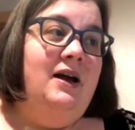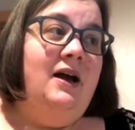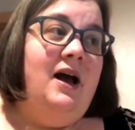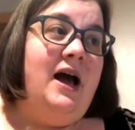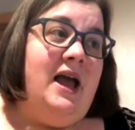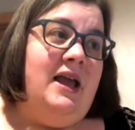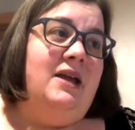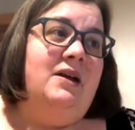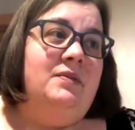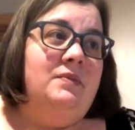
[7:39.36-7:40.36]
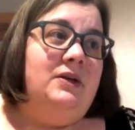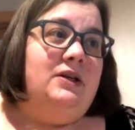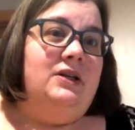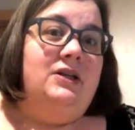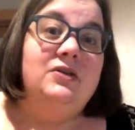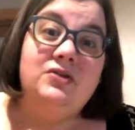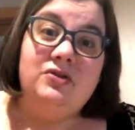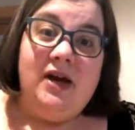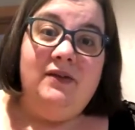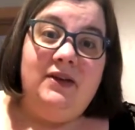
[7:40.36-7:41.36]
I am,
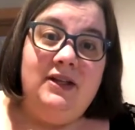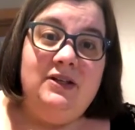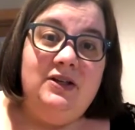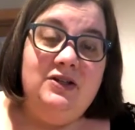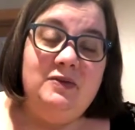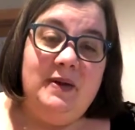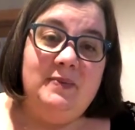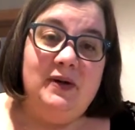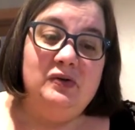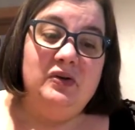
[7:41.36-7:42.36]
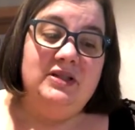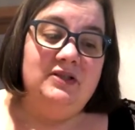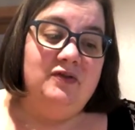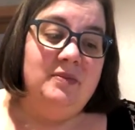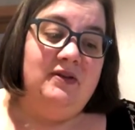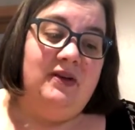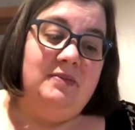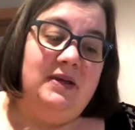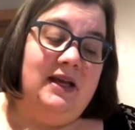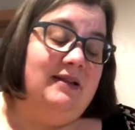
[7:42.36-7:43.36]
striving to make better choices for my
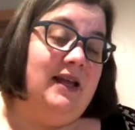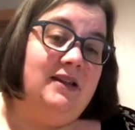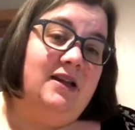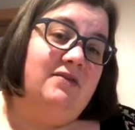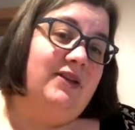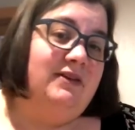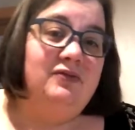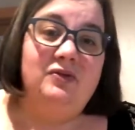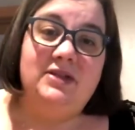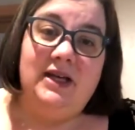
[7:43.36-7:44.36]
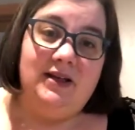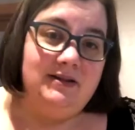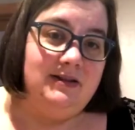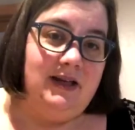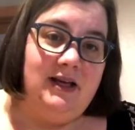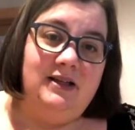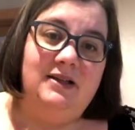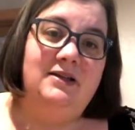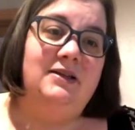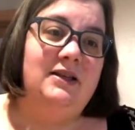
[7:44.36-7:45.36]
family, and they love like fruit snacks, and
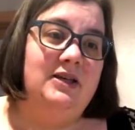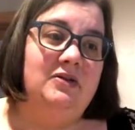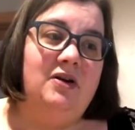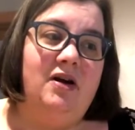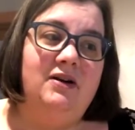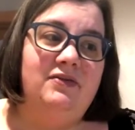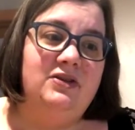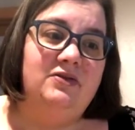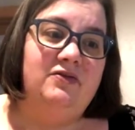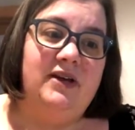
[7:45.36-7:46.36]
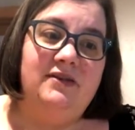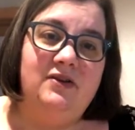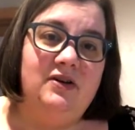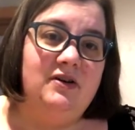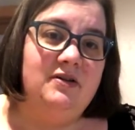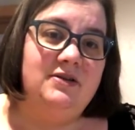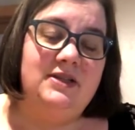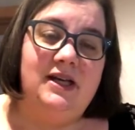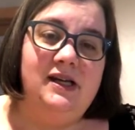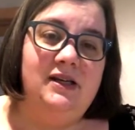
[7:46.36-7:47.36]
the artificial flavors
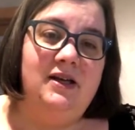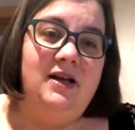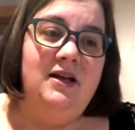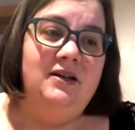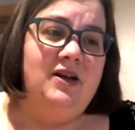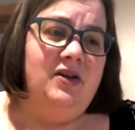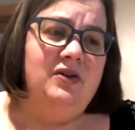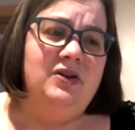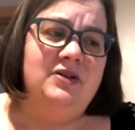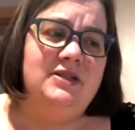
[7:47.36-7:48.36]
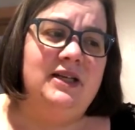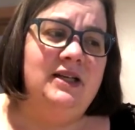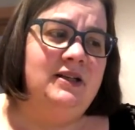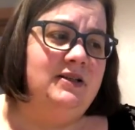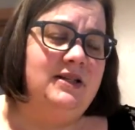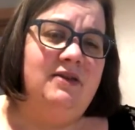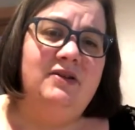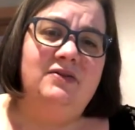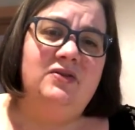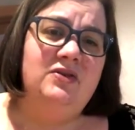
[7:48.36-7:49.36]
and colors and stuff
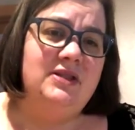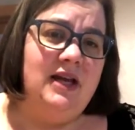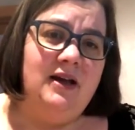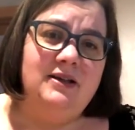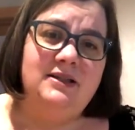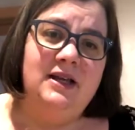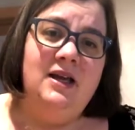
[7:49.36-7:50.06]
in fruit snacks